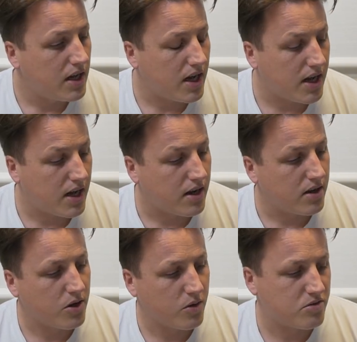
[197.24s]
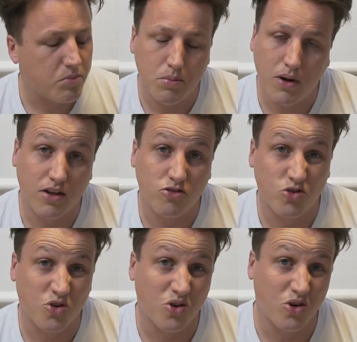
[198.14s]
USB plugs
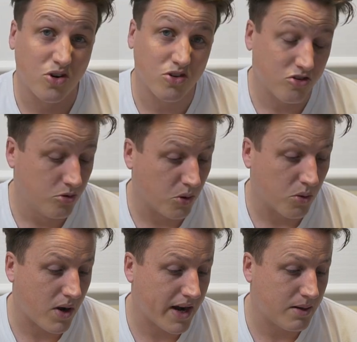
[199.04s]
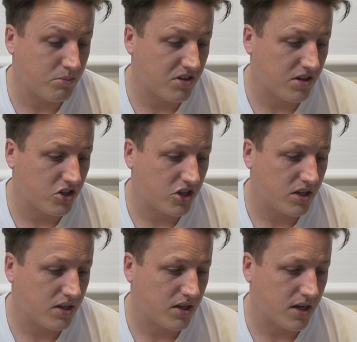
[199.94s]
draw 2.1 amps each.
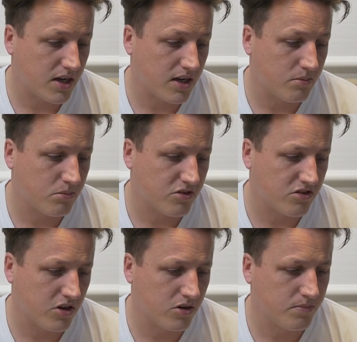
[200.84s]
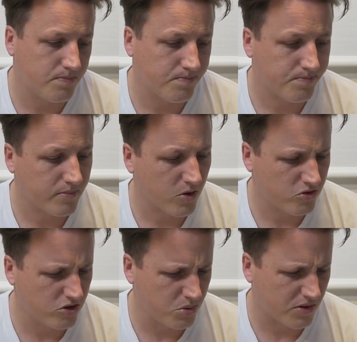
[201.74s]
Or
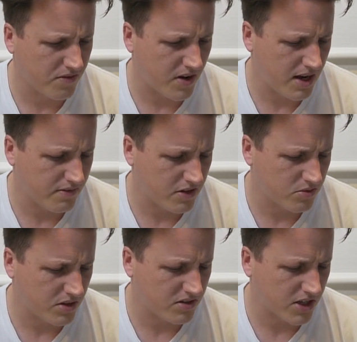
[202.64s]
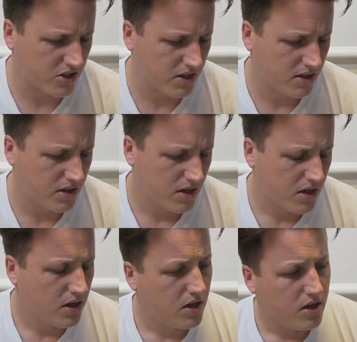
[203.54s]
2.5, these ones actually.
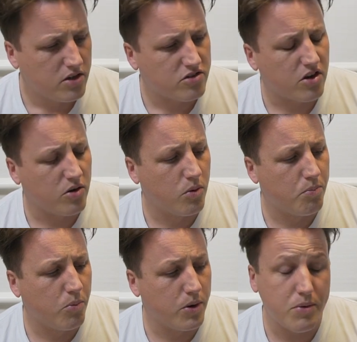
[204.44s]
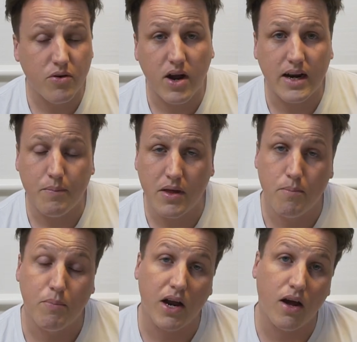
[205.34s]
So we'd be right up there,
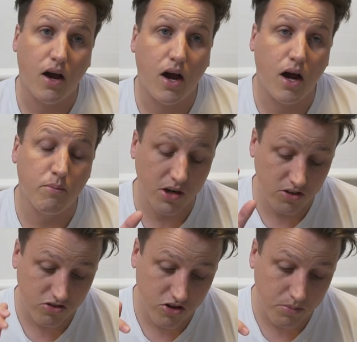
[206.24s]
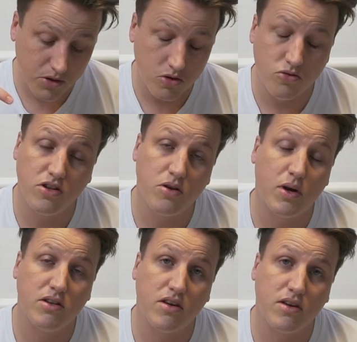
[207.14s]
but I'm gonna stop using the
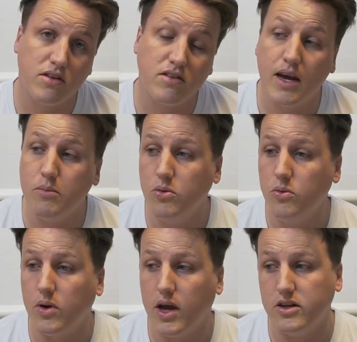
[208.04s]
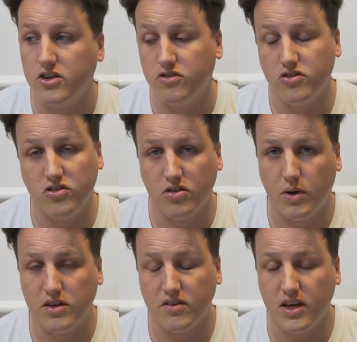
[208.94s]
ones under the table and just use the
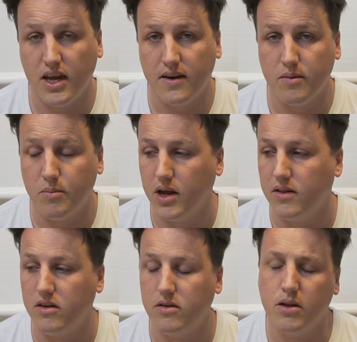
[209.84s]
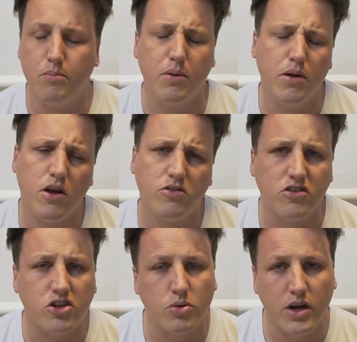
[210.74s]
ones at the head of the bed. There'd be no
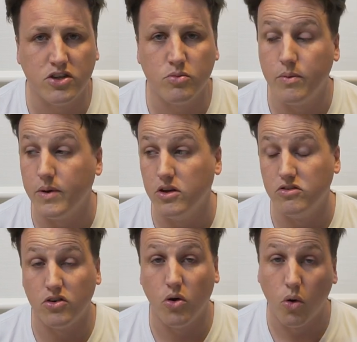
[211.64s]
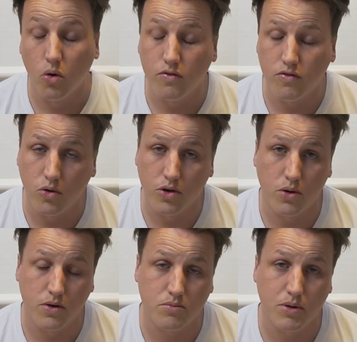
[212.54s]
situation where we're using all 4
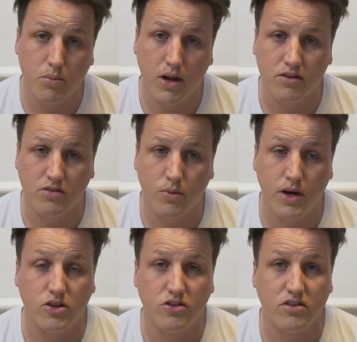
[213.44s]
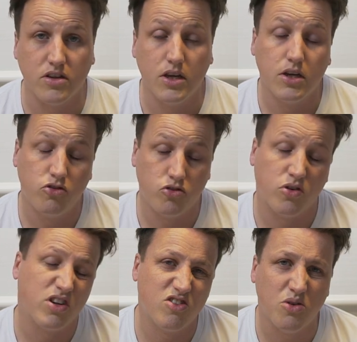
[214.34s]
USB plugs at once,
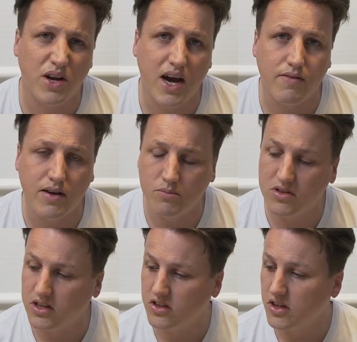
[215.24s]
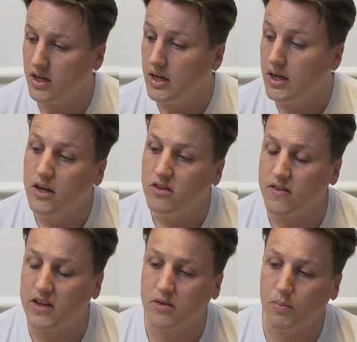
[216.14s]
drawing 2.5 amps each.
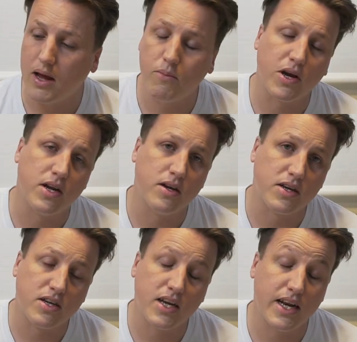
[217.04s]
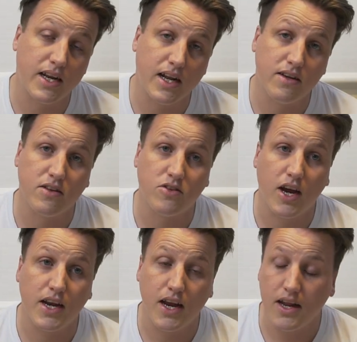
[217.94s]
So that's the plan. We're gonna get in under the
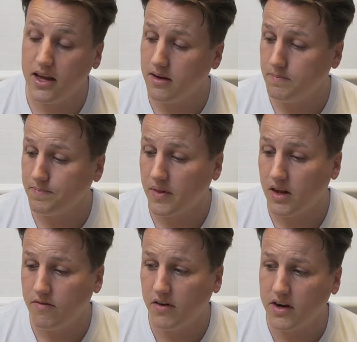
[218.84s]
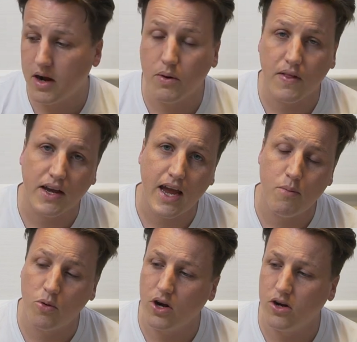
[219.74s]
dinette here, figure out where that
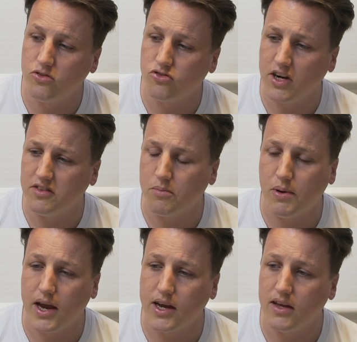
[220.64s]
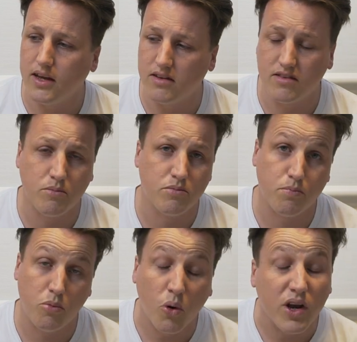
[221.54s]
cable goes, trace it back. At some
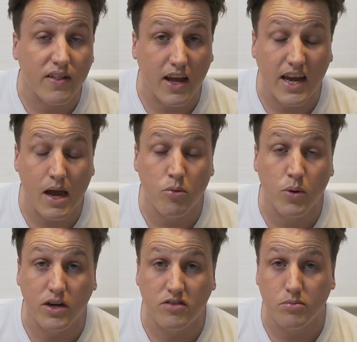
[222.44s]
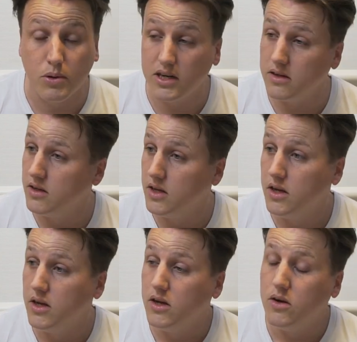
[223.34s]
point in that cable, we're gonna split it.
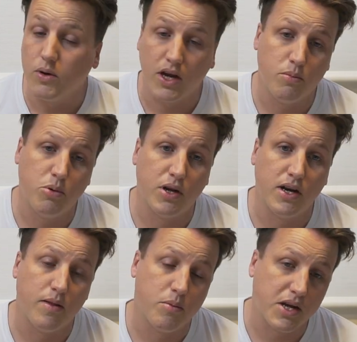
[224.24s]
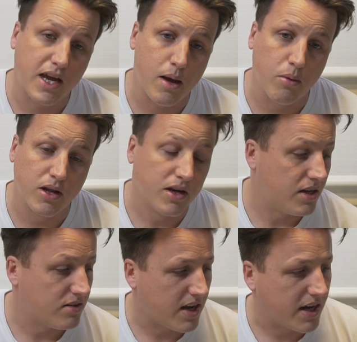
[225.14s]
We're gonna put another bit of cable in
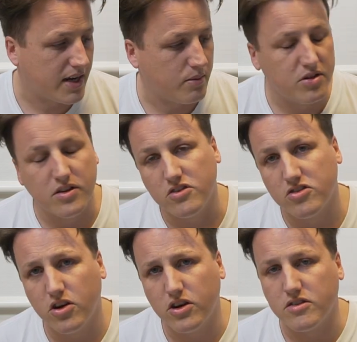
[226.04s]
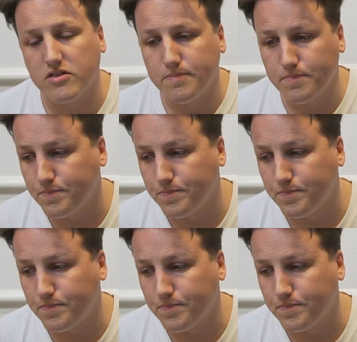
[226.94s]
and take it up to these sockets.